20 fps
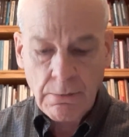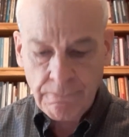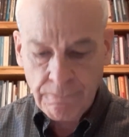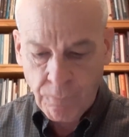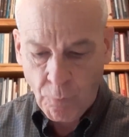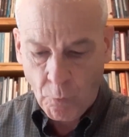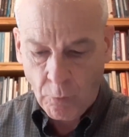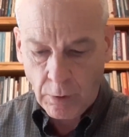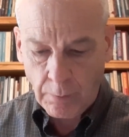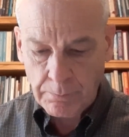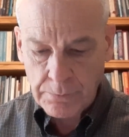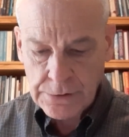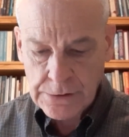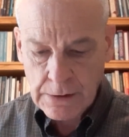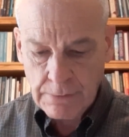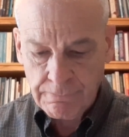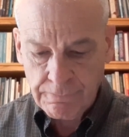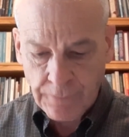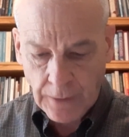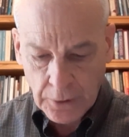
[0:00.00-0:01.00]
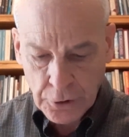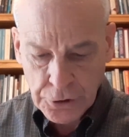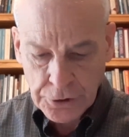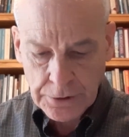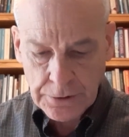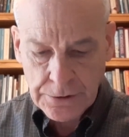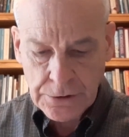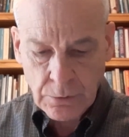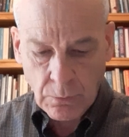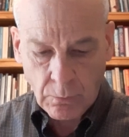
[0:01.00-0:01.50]
forms,
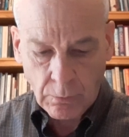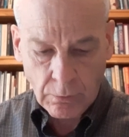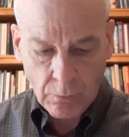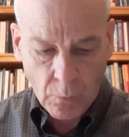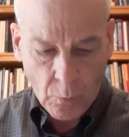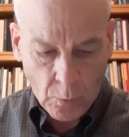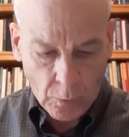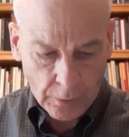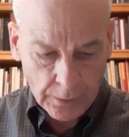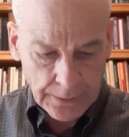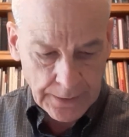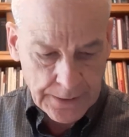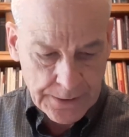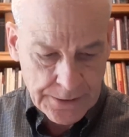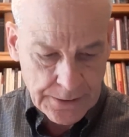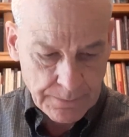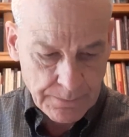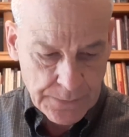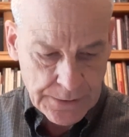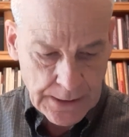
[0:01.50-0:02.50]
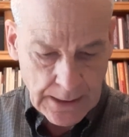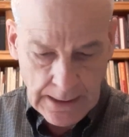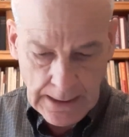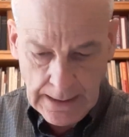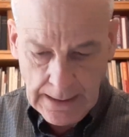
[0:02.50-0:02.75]
functions, or organisms.